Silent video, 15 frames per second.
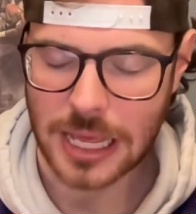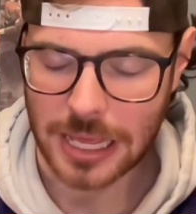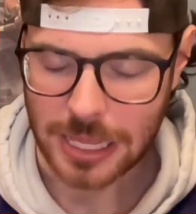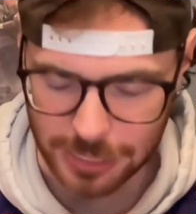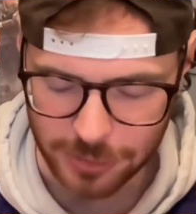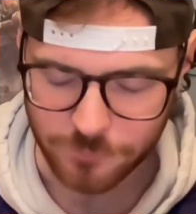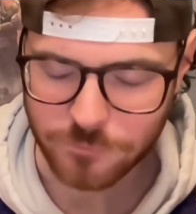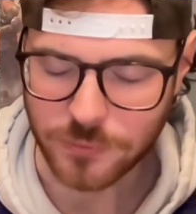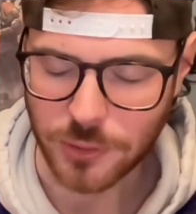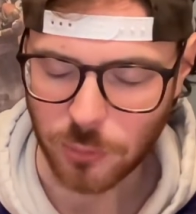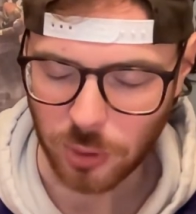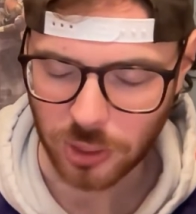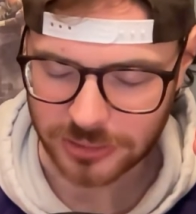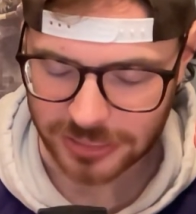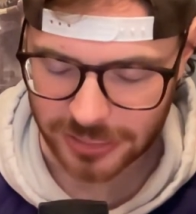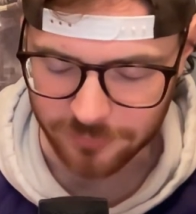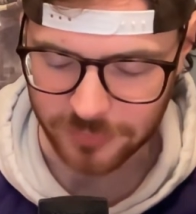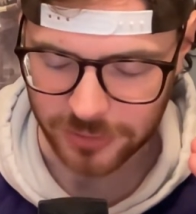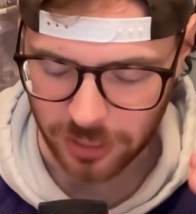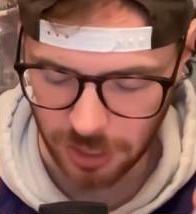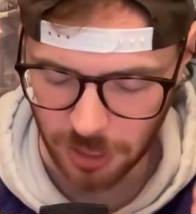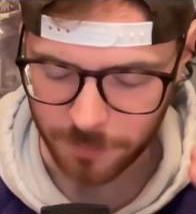if you are
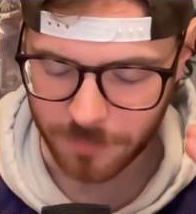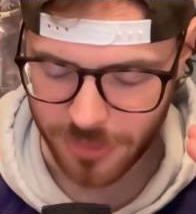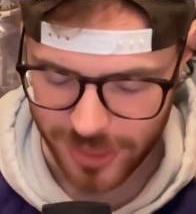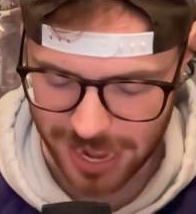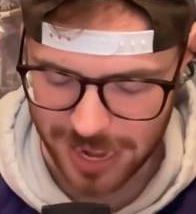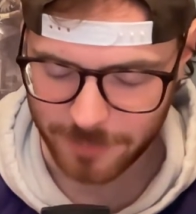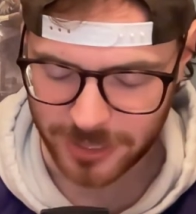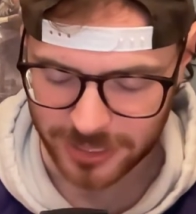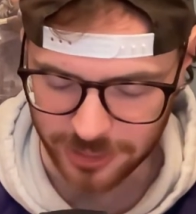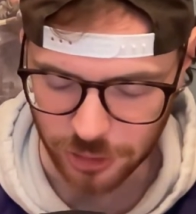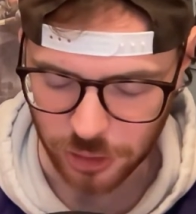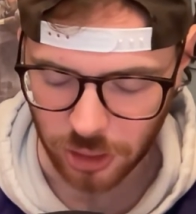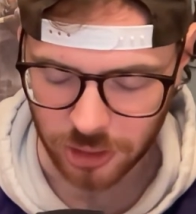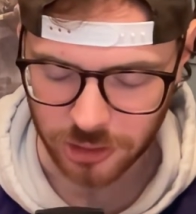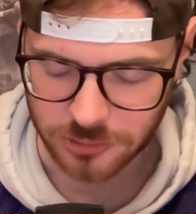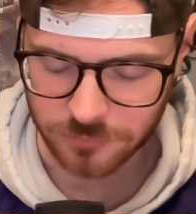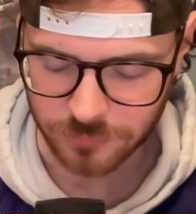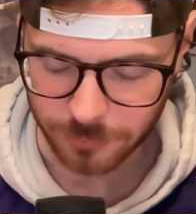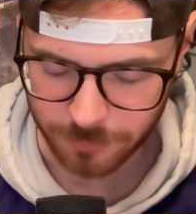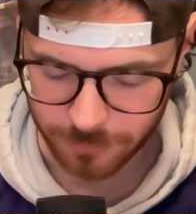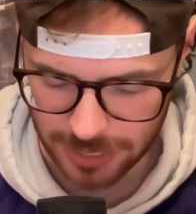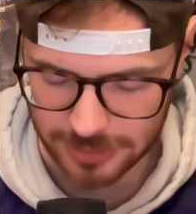giving up that many yards for
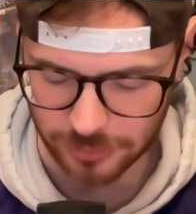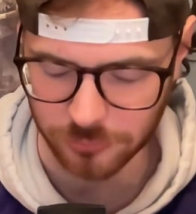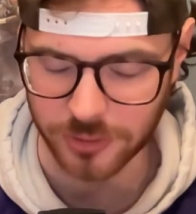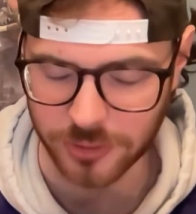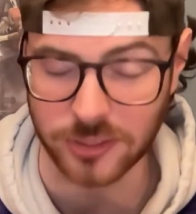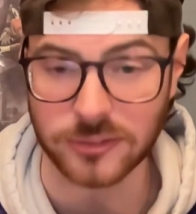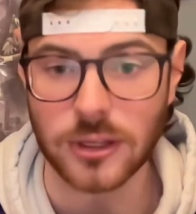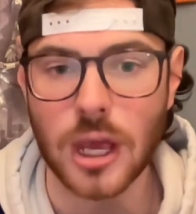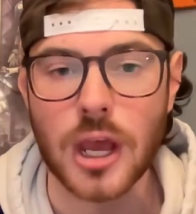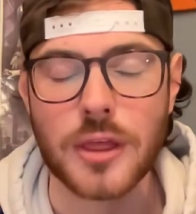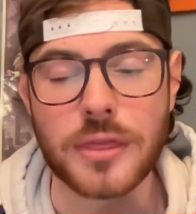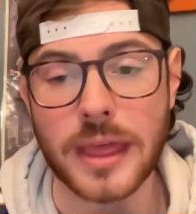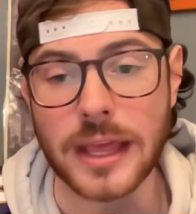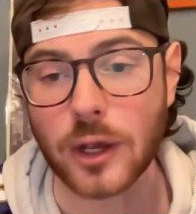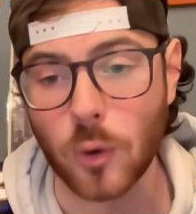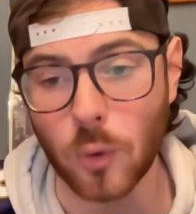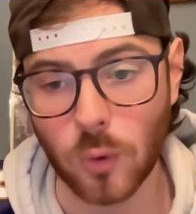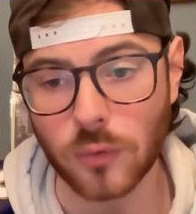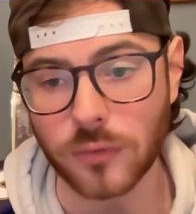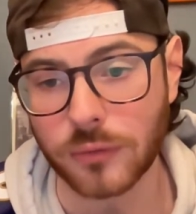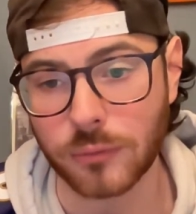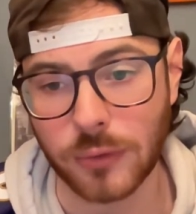penalties. The
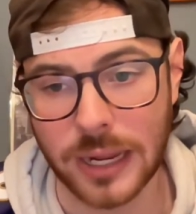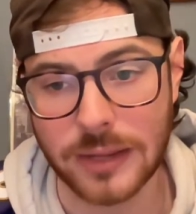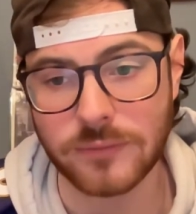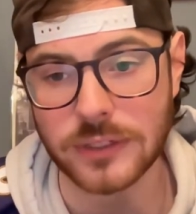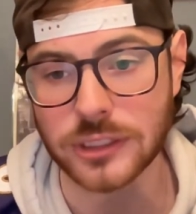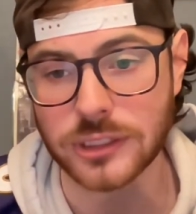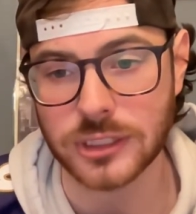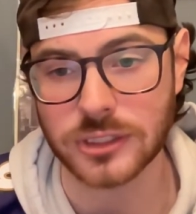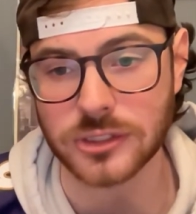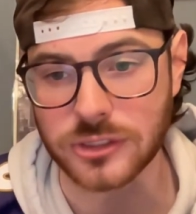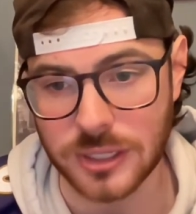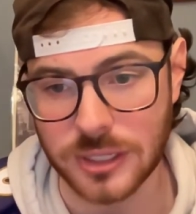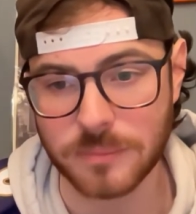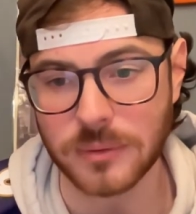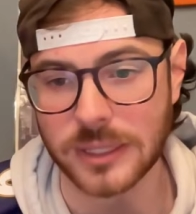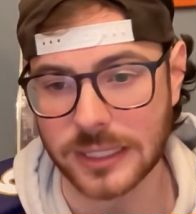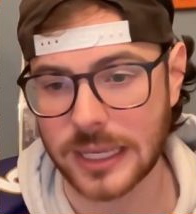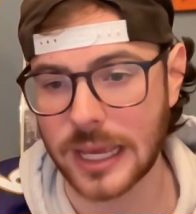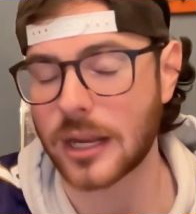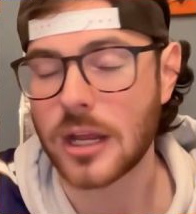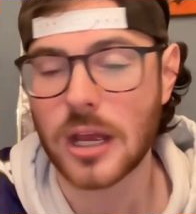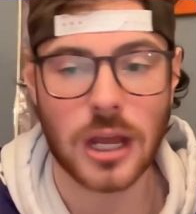Ravens just simply
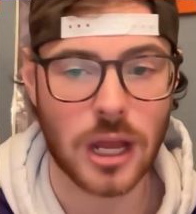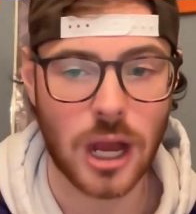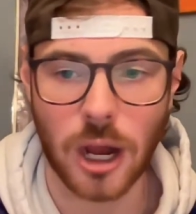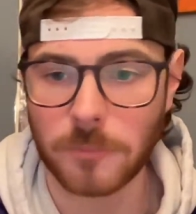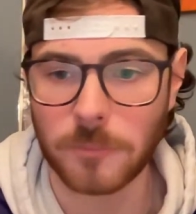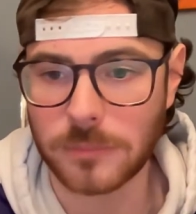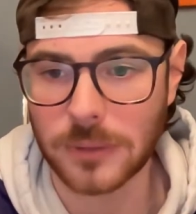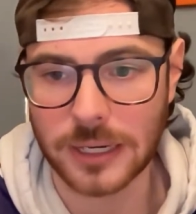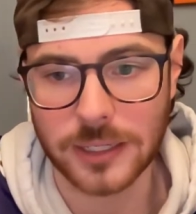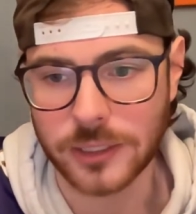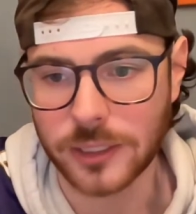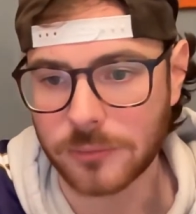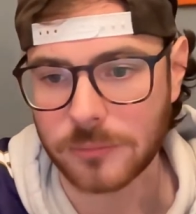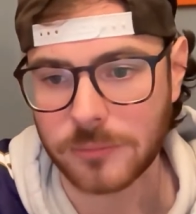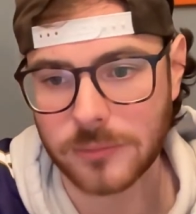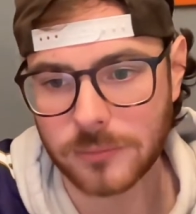can't. Oh, Brennan,